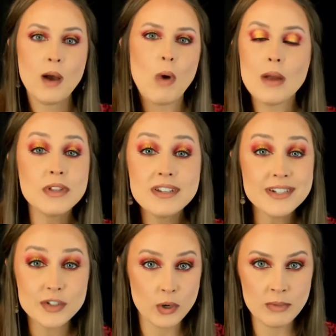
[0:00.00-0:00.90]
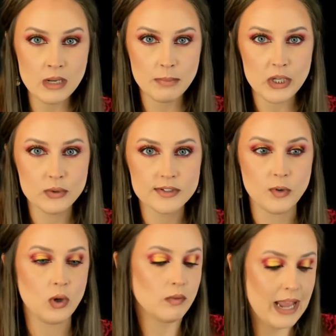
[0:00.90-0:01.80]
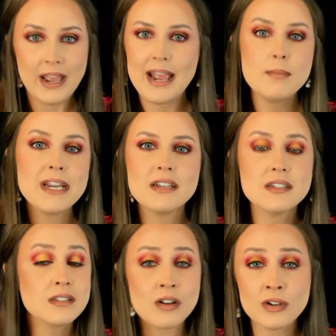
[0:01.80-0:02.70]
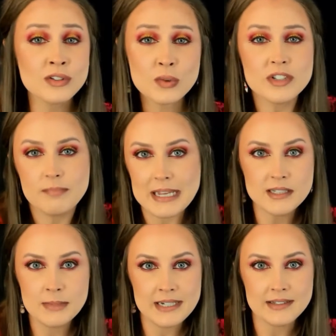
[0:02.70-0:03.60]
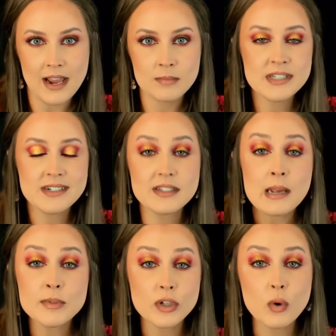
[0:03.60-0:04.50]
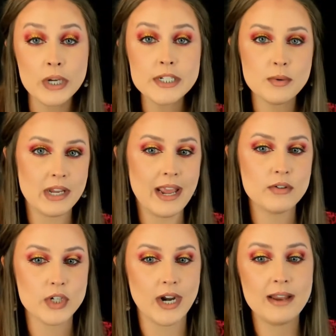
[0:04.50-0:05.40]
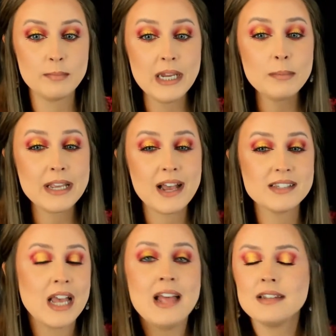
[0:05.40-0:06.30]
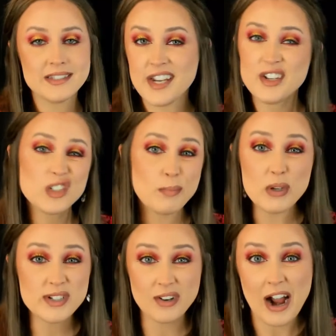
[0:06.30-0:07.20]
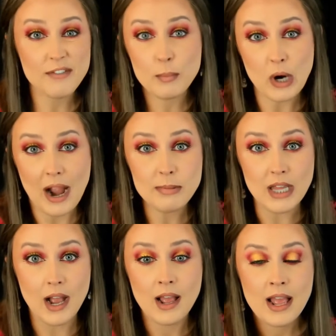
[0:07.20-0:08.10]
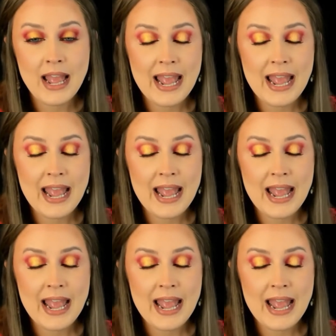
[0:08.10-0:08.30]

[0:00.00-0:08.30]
Now, why would the discriminant be useful? A, because it's on all sorts of placement exams and exams you're going to encounter, and B, because let's say you're supposed to graph a parabola,